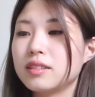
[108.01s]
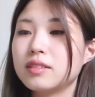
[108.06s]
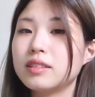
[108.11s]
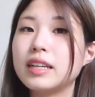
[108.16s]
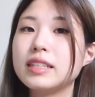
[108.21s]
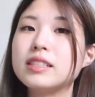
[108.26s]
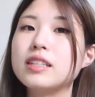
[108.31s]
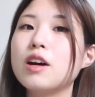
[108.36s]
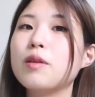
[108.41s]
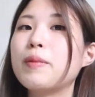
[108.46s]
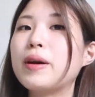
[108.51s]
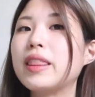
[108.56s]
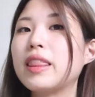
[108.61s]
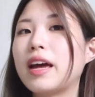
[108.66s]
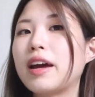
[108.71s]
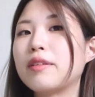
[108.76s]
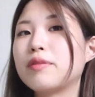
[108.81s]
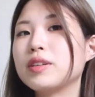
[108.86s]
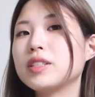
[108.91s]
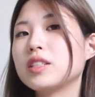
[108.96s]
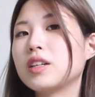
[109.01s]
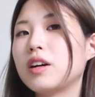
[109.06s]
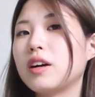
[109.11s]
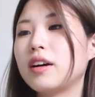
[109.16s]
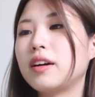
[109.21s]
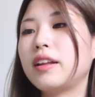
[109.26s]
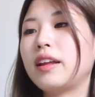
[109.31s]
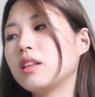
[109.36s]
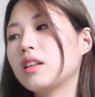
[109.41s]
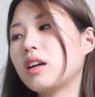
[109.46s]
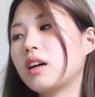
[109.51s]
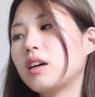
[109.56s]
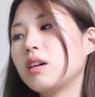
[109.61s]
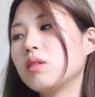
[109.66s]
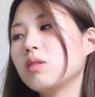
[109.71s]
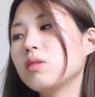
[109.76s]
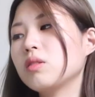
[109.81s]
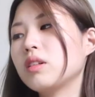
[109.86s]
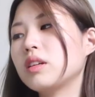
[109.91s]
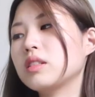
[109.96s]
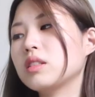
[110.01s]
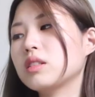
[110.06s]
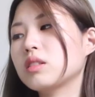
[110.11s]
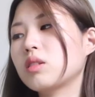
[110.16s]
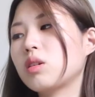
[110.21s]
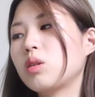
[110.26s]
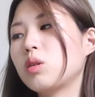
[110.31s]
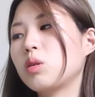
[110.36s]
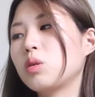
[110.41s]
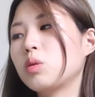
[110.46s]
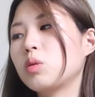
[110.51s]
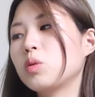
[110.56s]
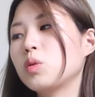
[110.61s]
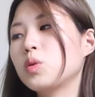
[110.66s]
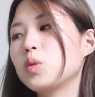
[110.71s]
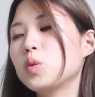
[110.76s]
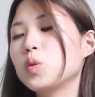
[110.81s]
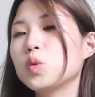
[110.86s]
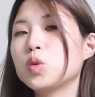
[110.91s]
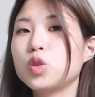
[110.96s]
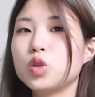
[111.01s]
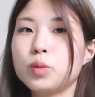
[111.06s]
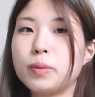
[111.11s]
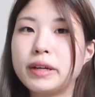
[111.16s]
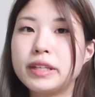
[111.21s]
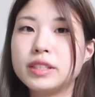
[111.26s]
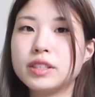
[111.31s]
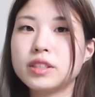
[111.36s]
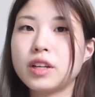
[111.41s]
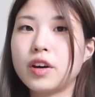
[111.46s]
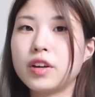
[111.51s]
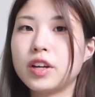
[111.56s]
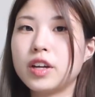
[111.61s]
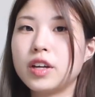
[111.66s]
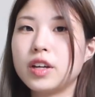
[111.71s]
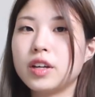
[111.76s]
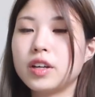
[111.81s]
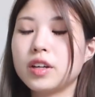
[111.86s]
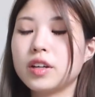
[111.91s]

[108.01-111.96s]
That's how my life is on. Now let's go to my study.